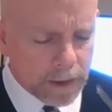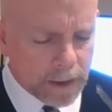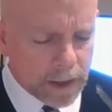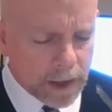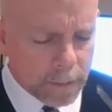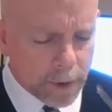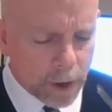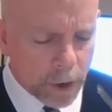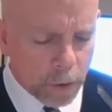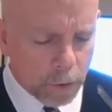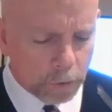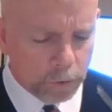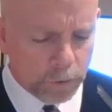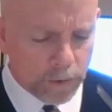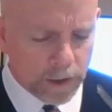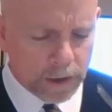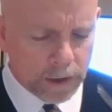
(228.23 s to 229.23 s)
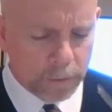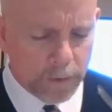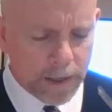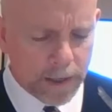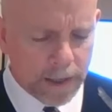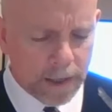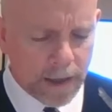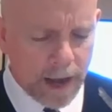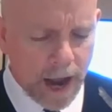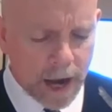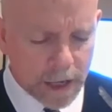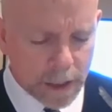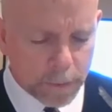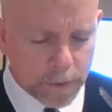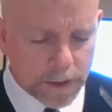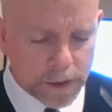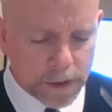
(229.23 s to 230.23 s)
Among older
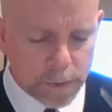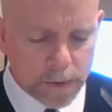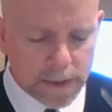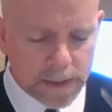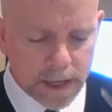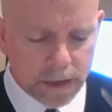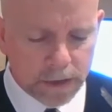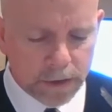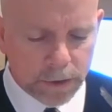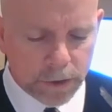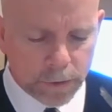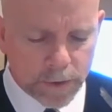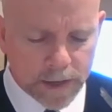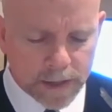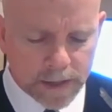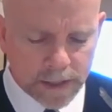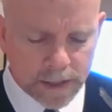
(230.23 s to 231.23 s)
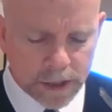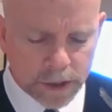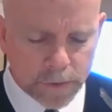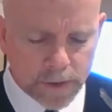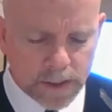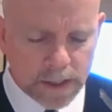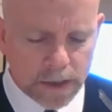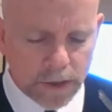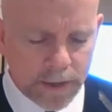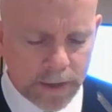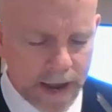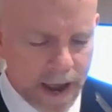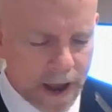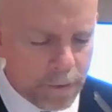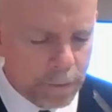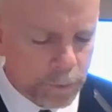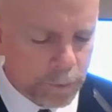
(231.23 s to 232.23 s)
occupants with skeletal thoracic injuries, nearly
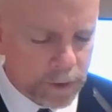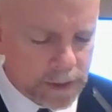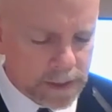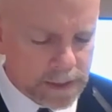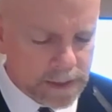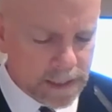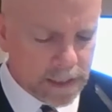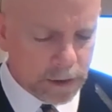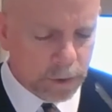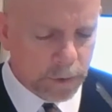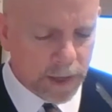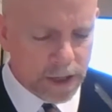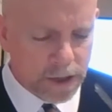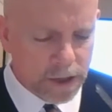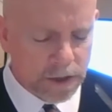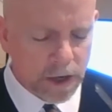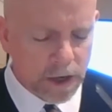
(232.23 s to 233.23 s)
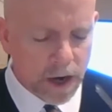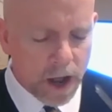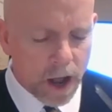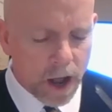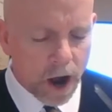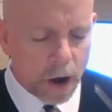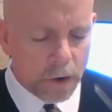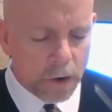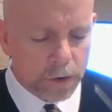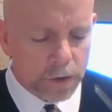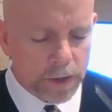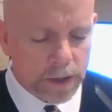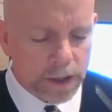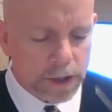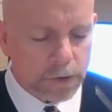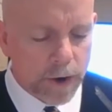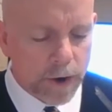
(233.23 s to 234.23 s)
half were in the seating location other
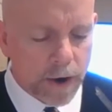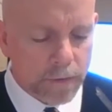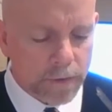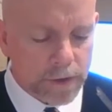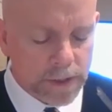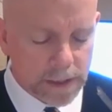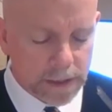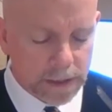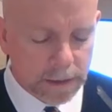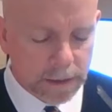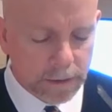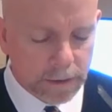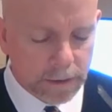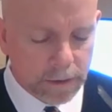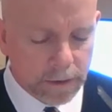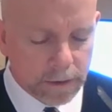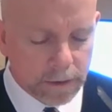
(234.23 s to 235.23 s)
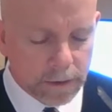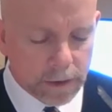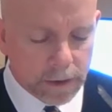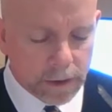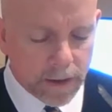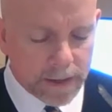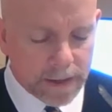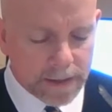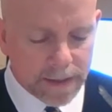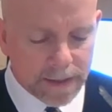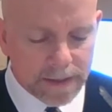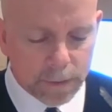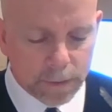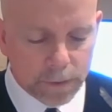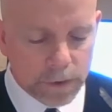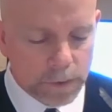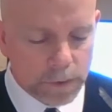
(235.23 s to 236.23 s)
than the driver's seat. All right, so that's
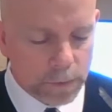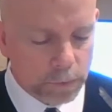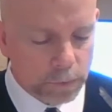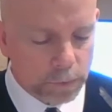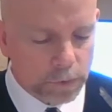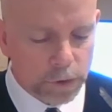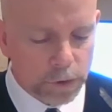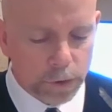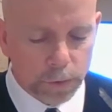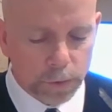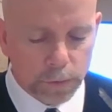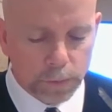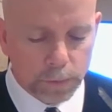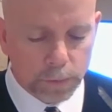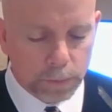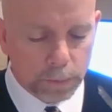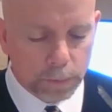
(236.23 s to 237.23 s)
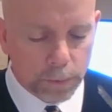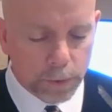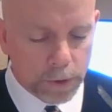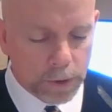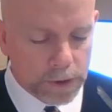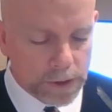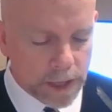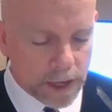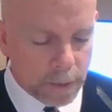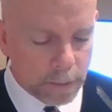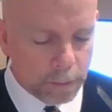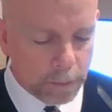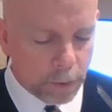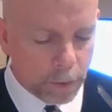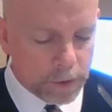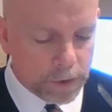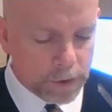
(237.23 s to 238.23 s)
just 2 good
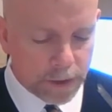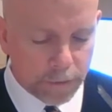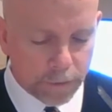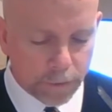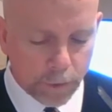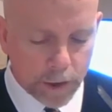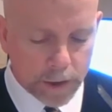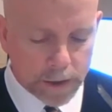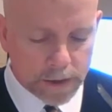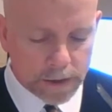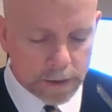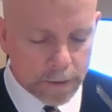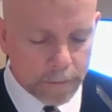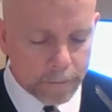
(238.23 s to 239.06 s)
pearls there for us.